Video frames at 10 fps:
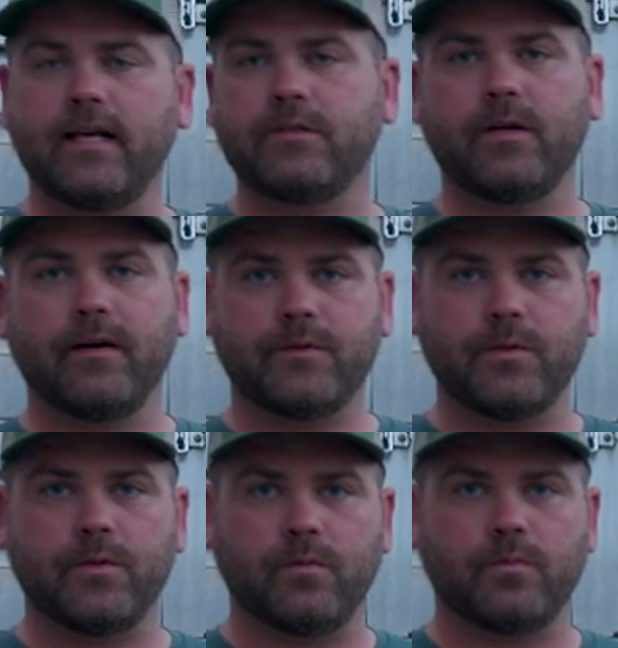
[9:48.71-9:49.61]
in case you have
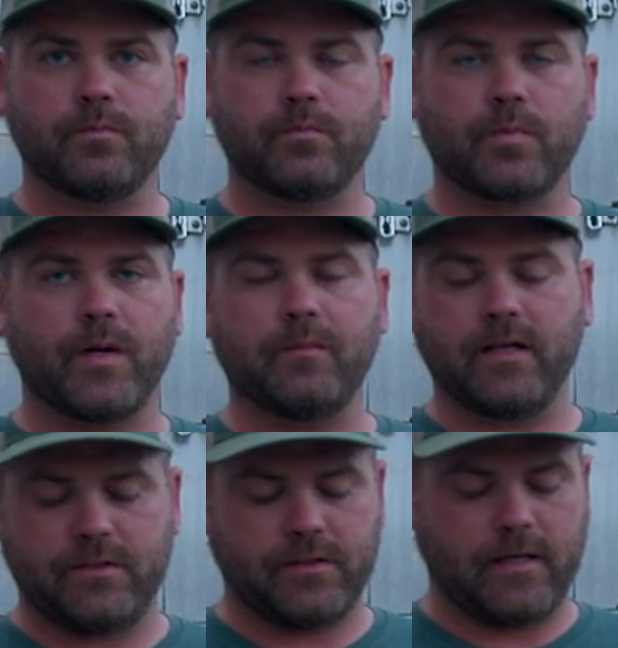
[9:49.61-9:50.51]
to pretty
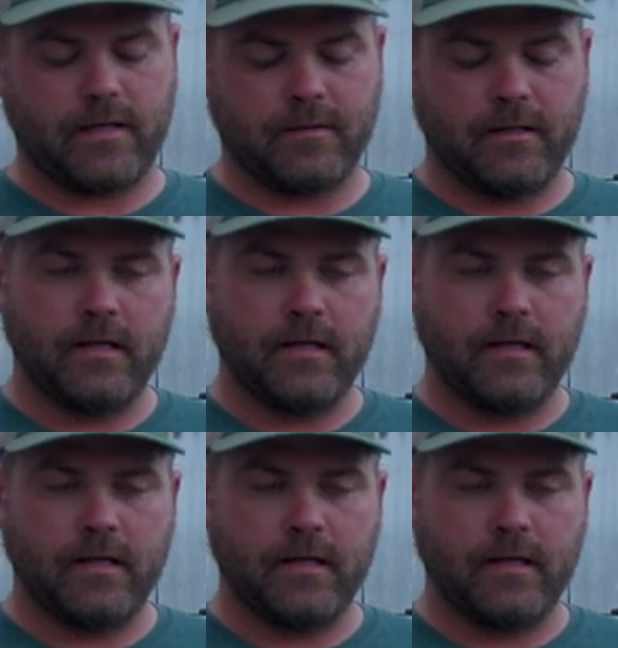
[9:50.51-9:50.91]
much uh,